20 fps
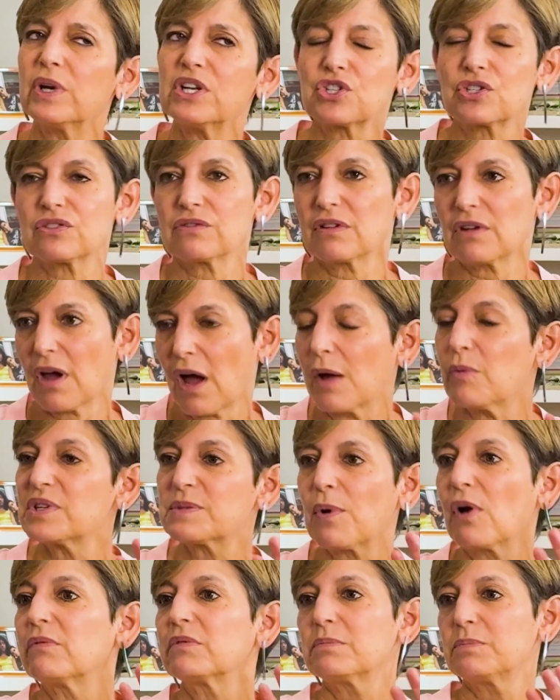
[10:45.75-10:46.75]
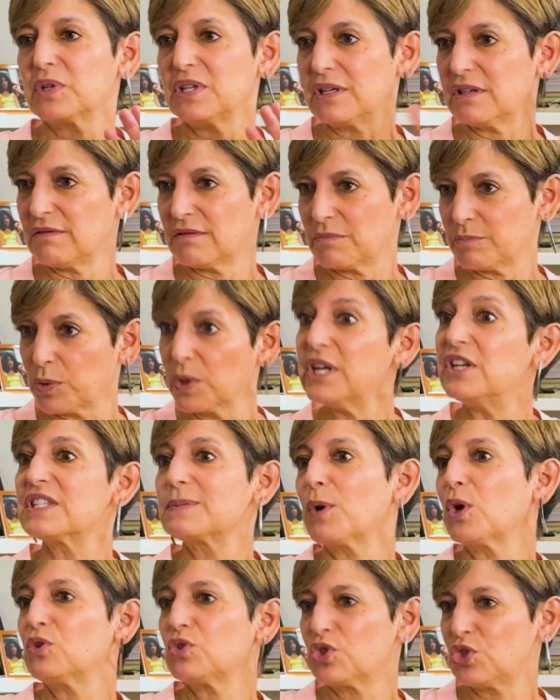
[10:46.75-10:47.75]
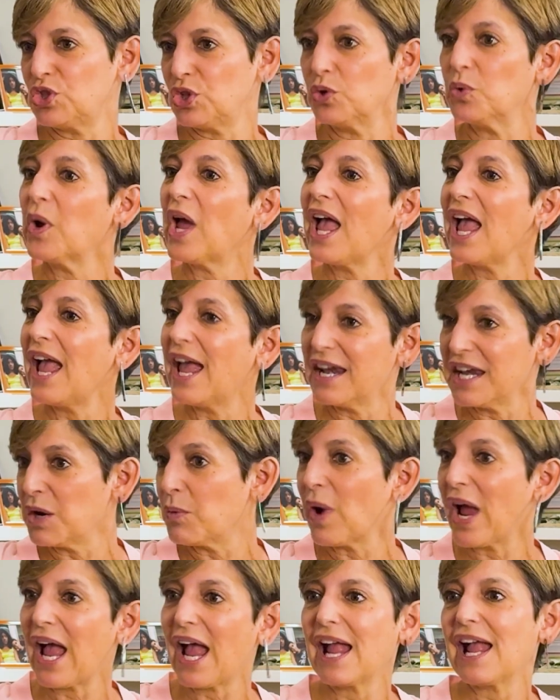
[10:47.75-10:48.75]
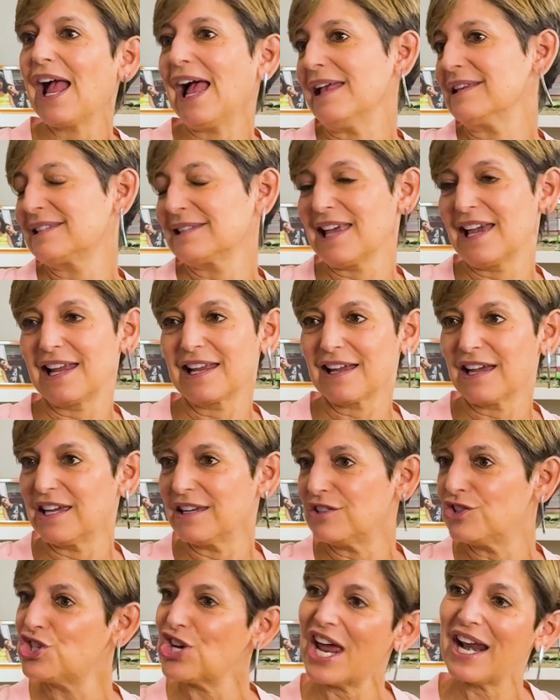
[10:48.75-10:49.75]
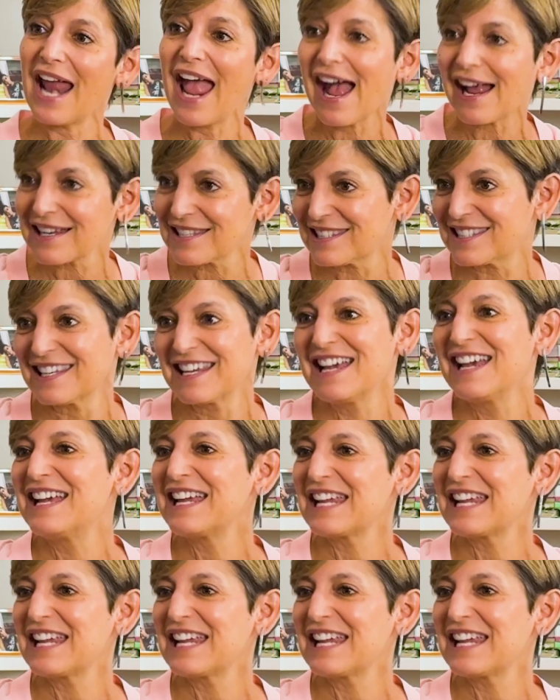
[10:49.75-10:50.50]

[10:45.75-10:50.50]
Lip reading: which I was probably predisposed to anyway as like a Gen X